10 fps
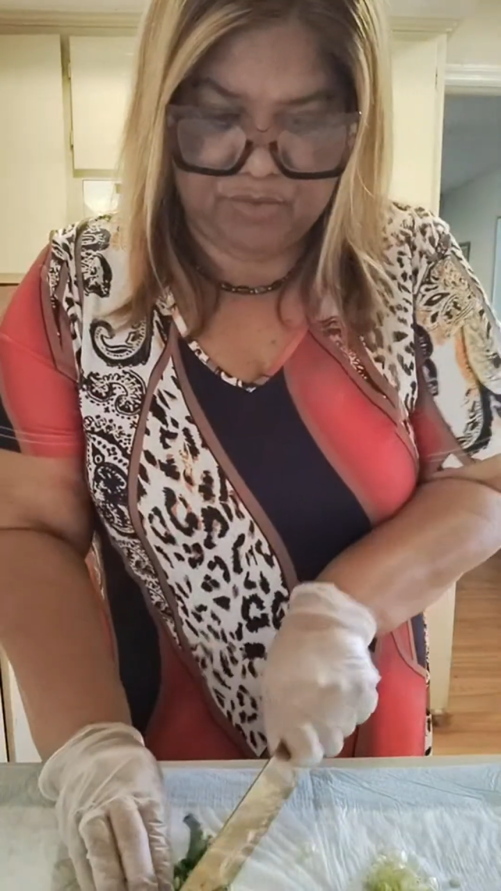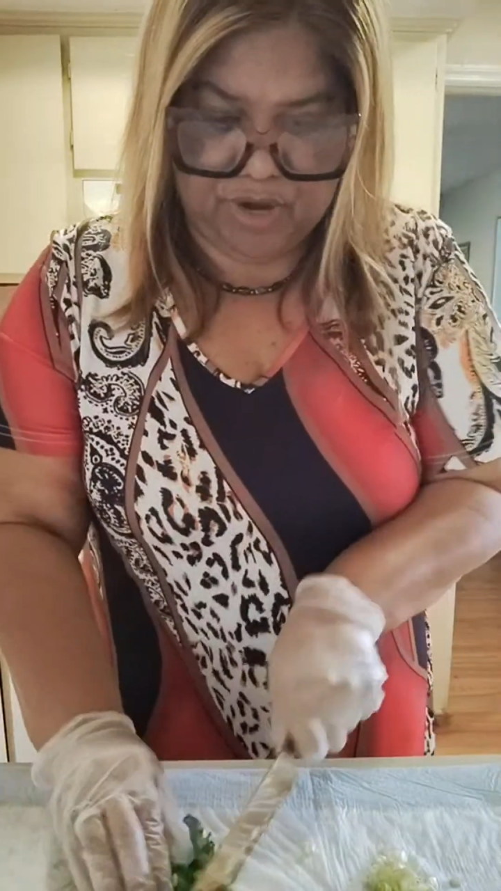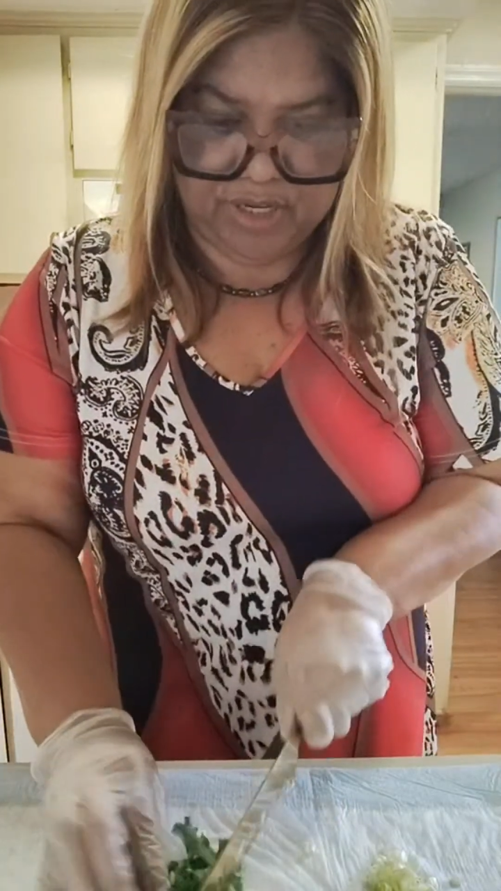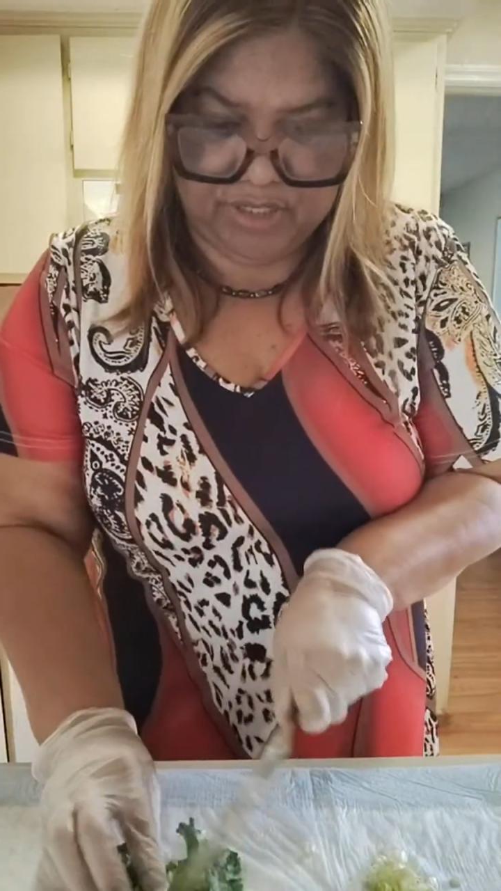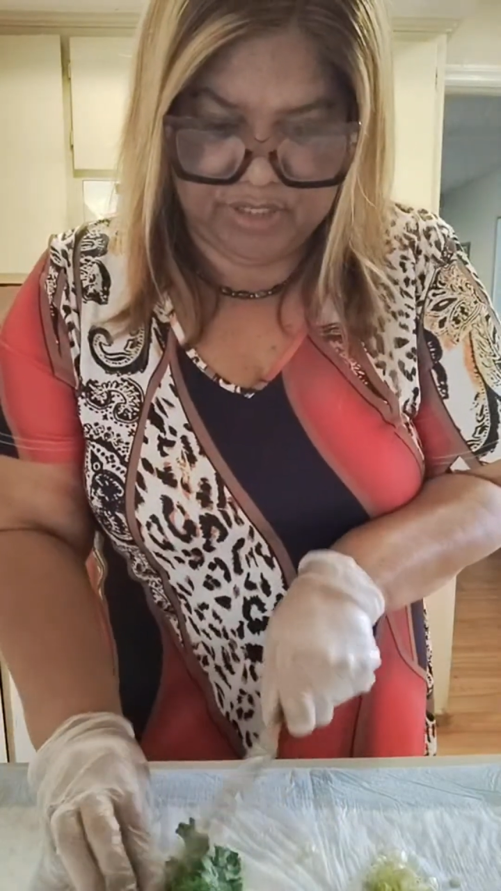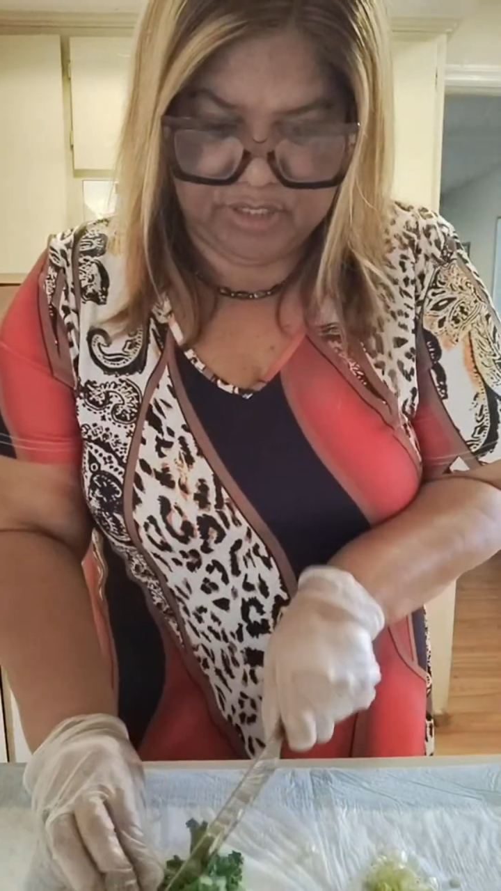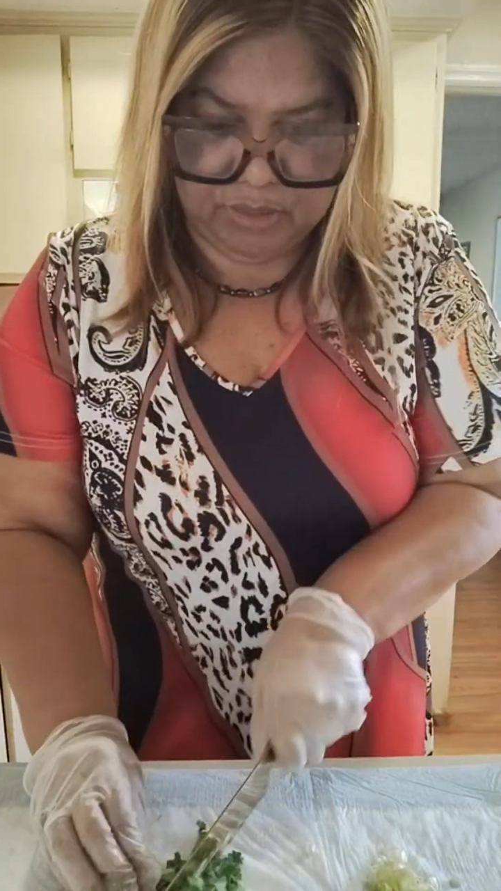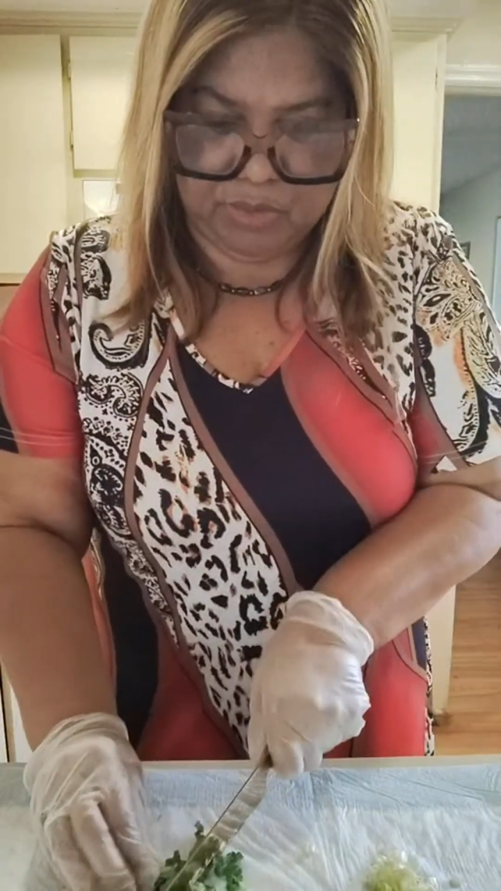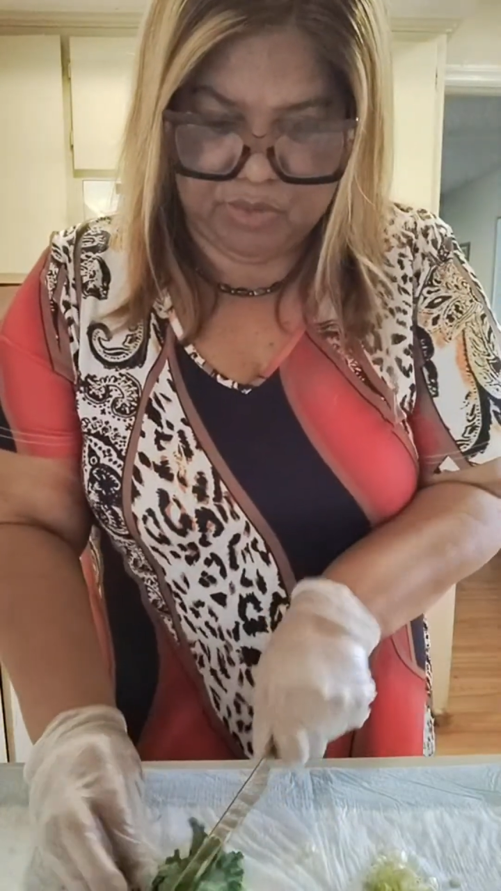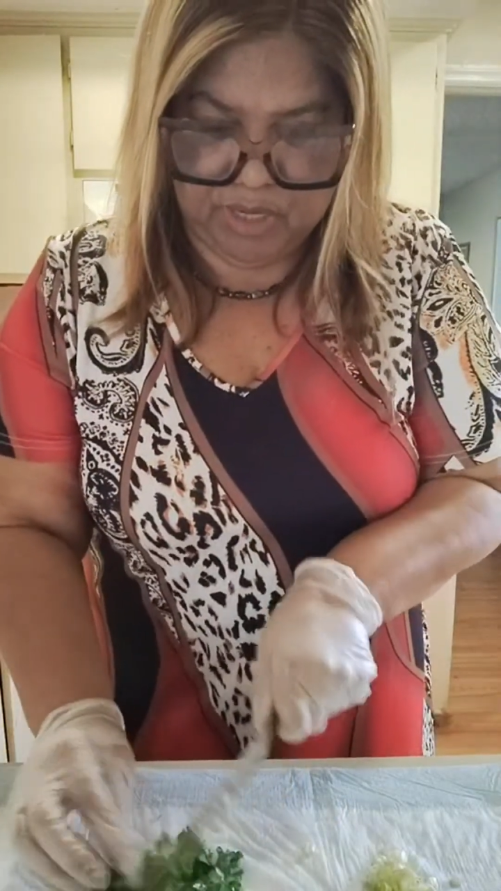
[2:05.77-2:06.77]
rice this
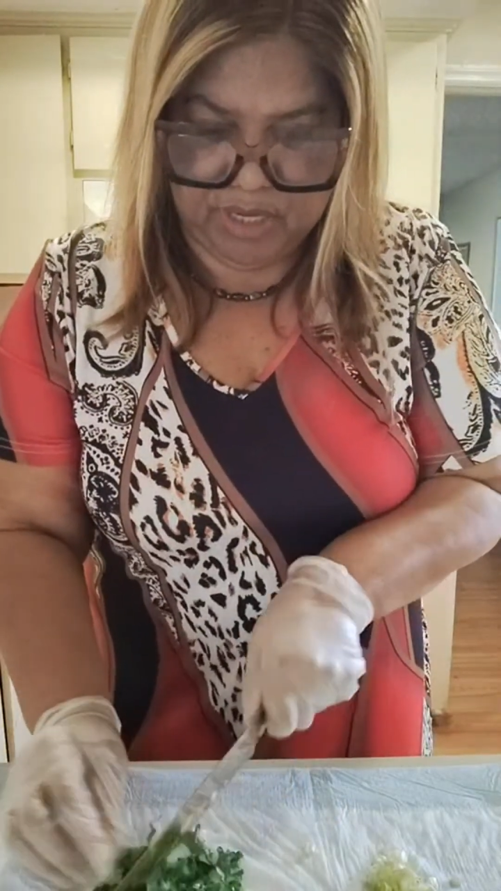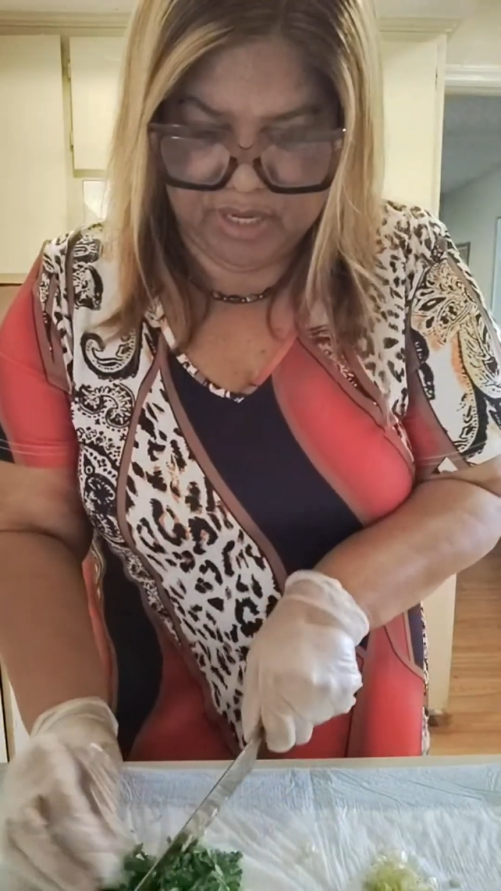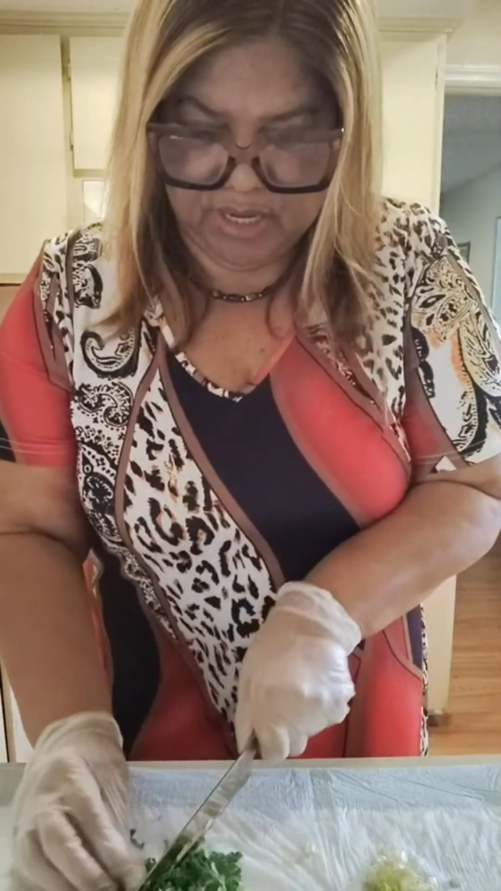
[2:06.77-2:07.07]
morning.